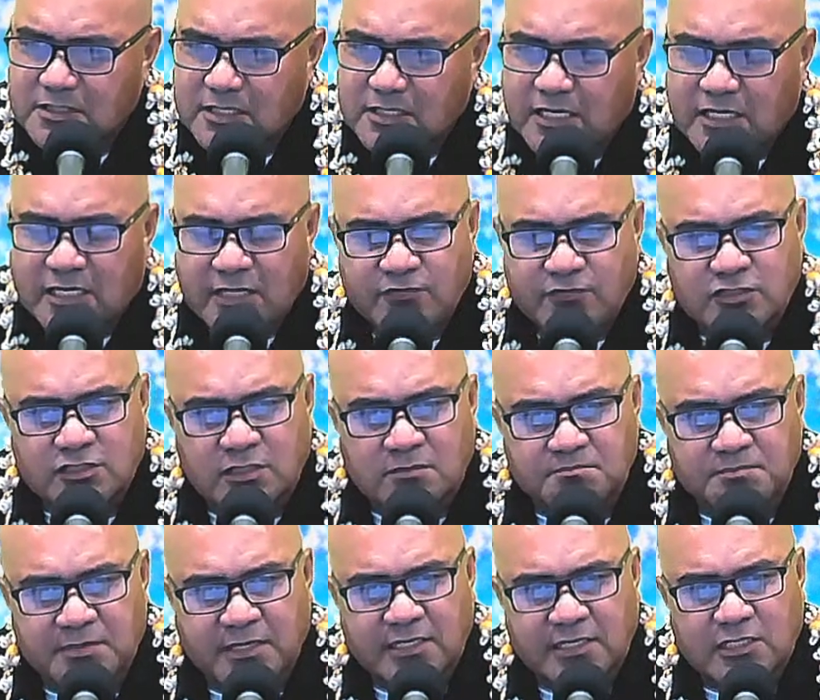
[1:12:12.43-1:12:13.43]
And if
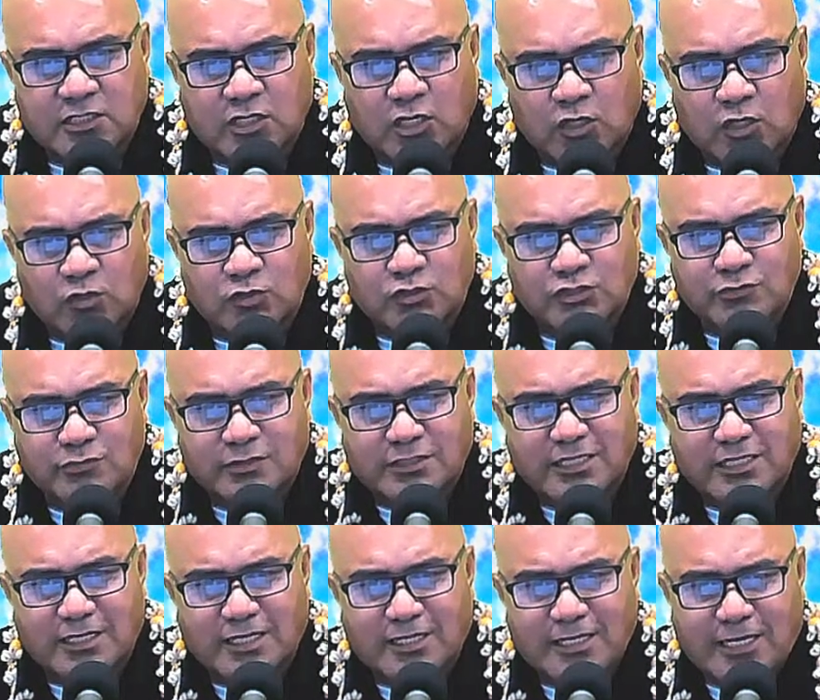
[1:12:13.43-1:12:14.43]
somebody calls you
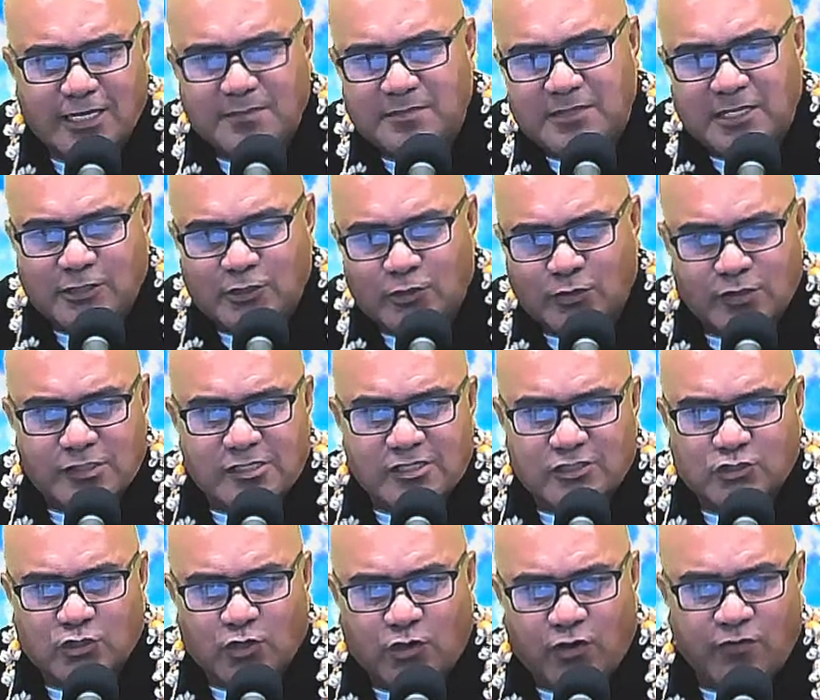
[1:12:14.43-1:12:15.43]
another name that you don't
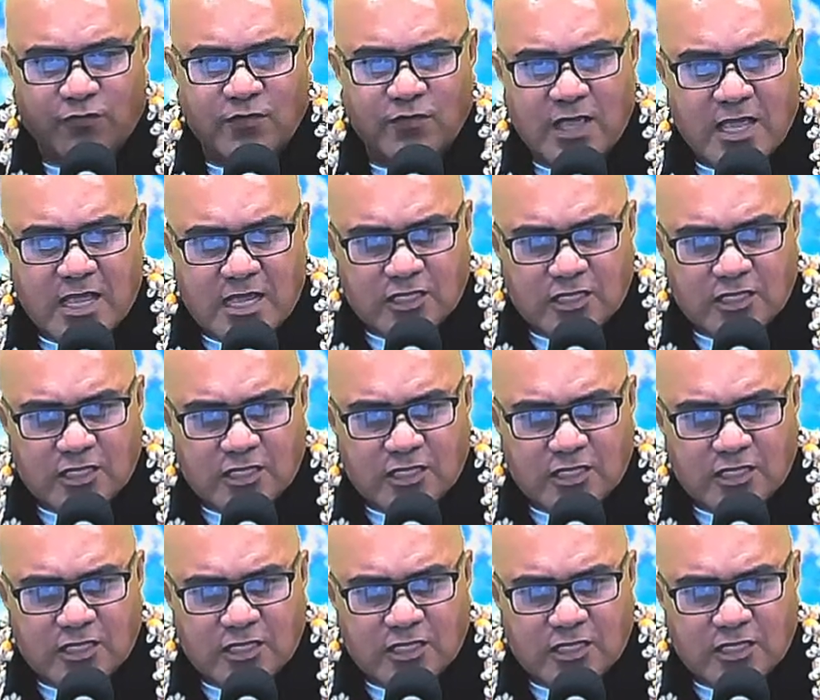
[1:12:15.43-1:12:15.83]
deserve,